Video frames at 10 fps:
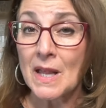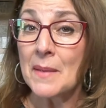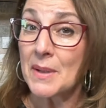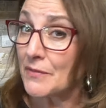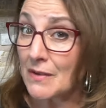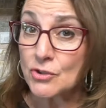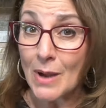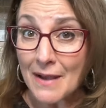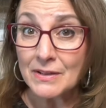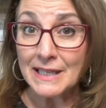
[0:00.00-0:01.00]
But if you have a
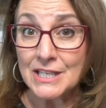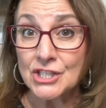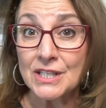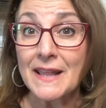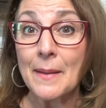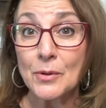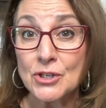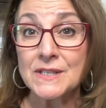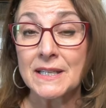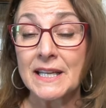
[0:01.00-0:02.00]
travel agent, that
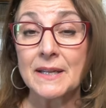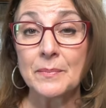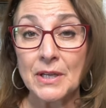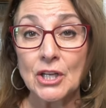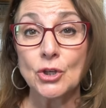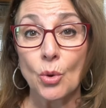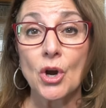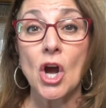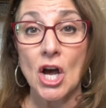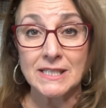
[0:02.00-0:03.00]
person could be your
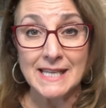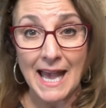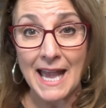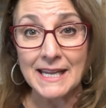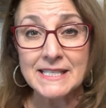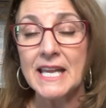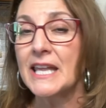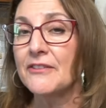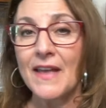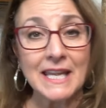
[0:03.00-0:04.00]
contact
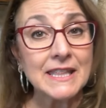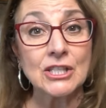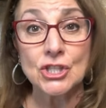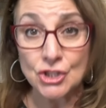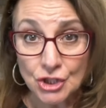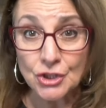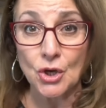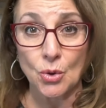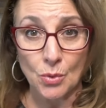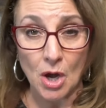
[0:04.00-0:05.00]
if anything should
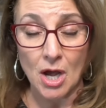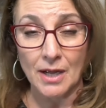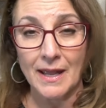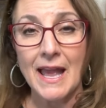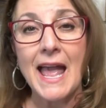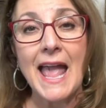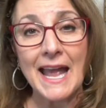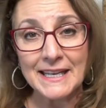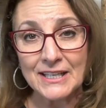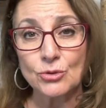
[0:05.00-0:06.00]
go wrong
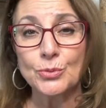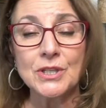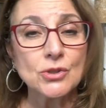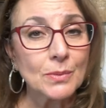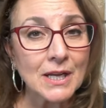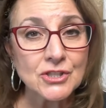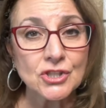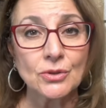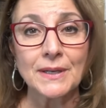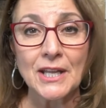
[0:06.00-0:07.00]
and could redirect
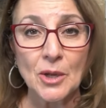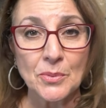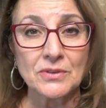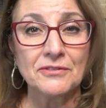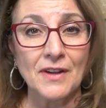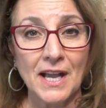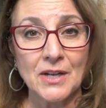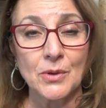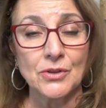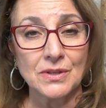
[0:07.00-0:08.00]
you and help you to find
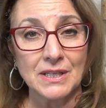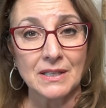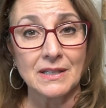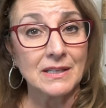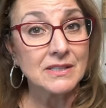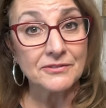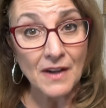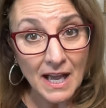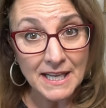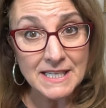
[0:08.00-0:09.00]
what you need to
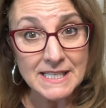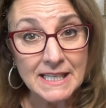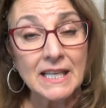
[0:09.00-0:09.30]
find,